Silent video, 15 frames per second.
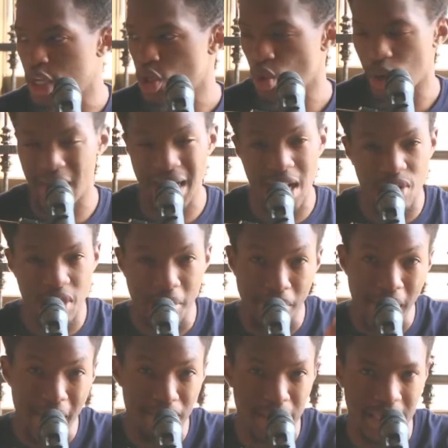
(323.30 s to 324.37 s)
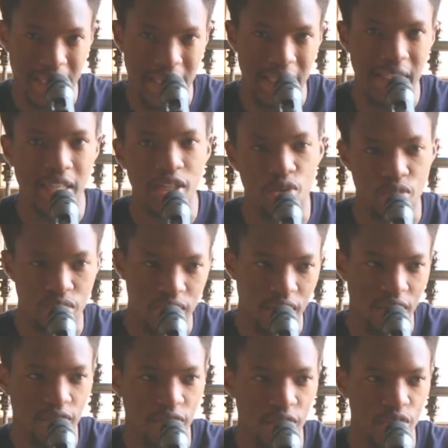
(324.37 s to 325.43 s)
You allow the public to
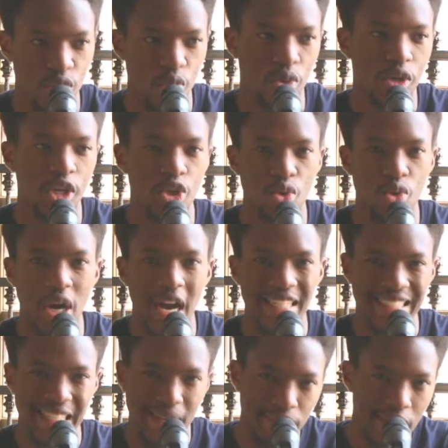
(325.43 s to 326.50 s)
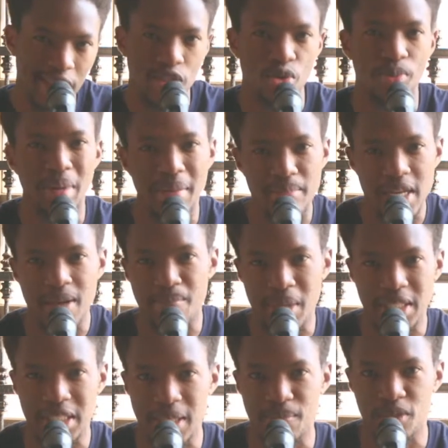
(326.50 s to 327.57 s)
think for you. You are subject to public
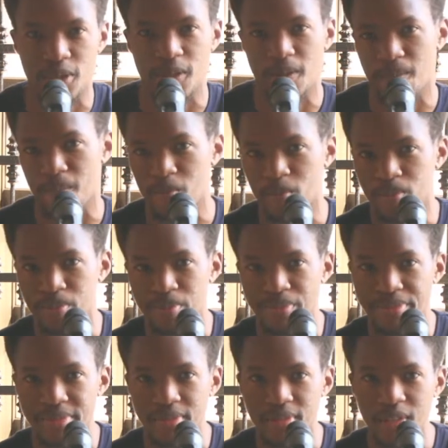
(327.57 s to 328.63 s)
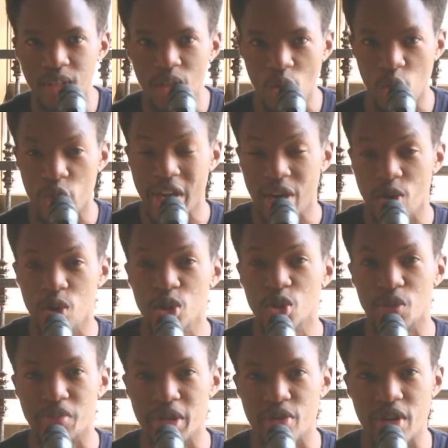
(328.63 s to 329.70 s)
perception. We are called
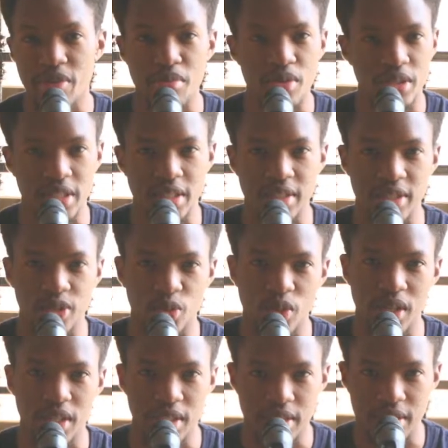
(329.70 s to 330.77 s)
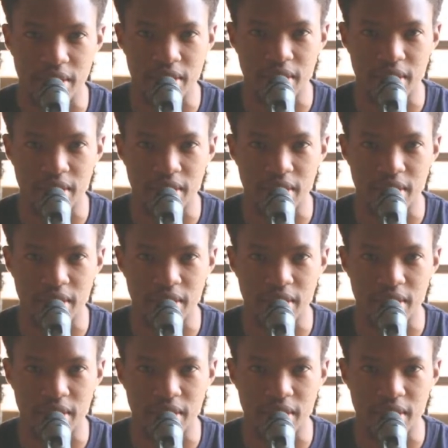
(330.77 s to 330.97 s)
to be rebels in this world.